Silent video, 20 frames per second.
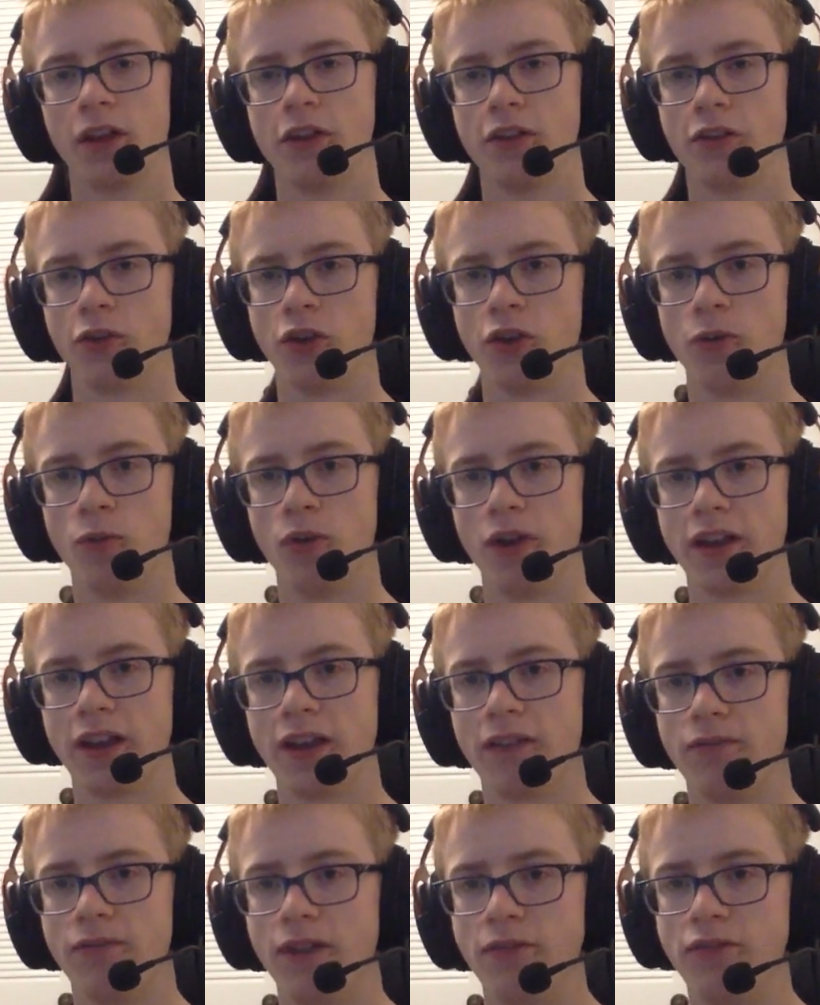So you want to
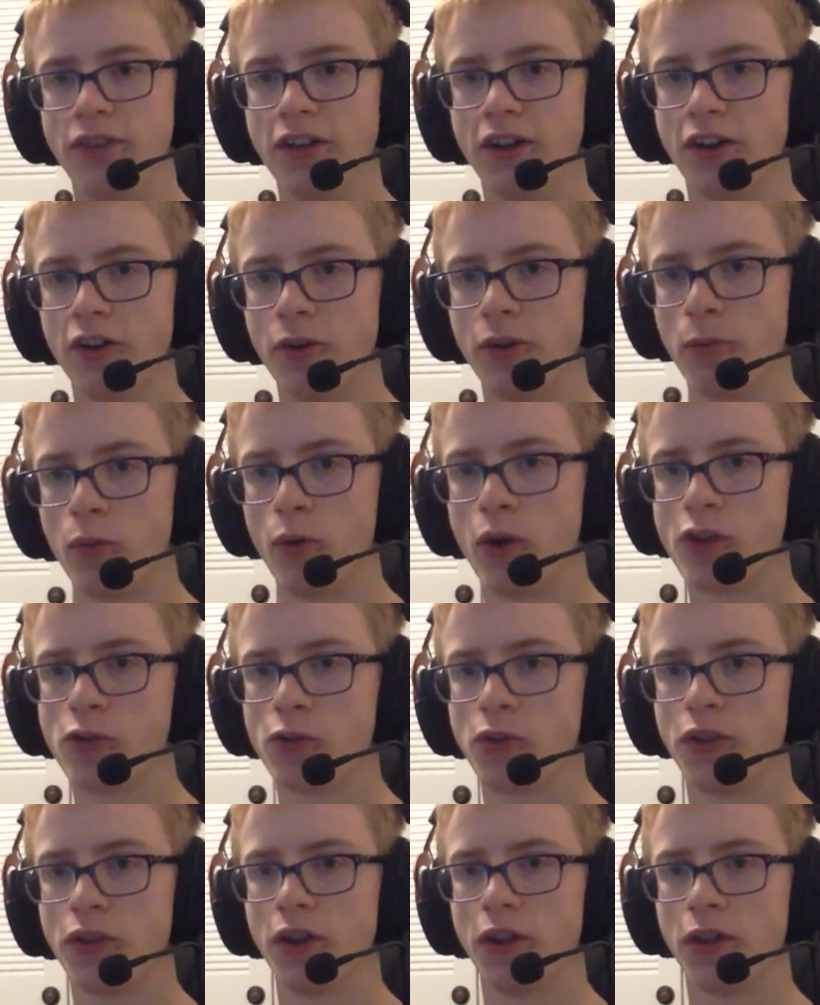get 1,500 points
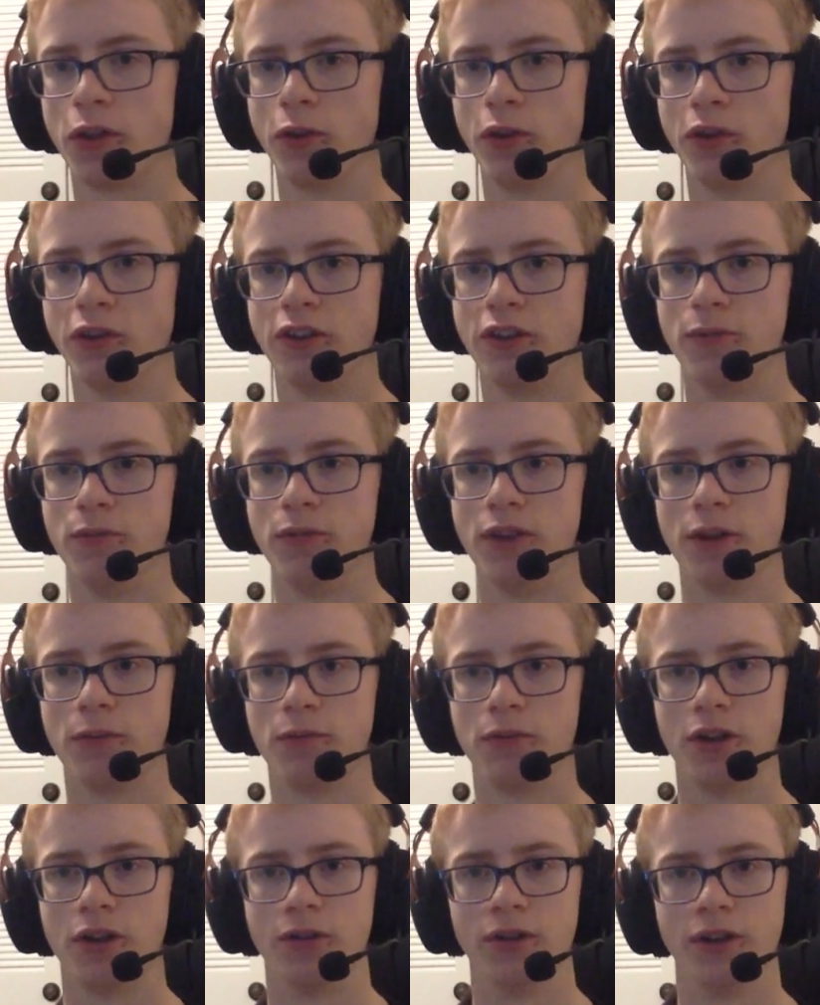within a
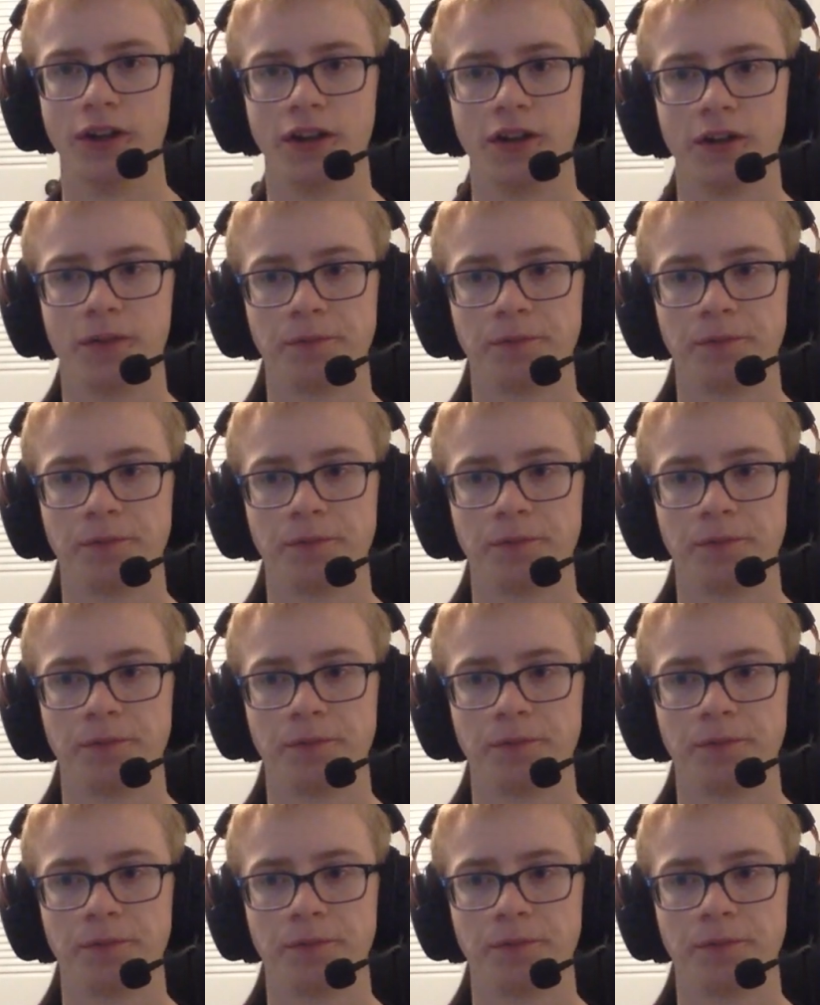13-minute period.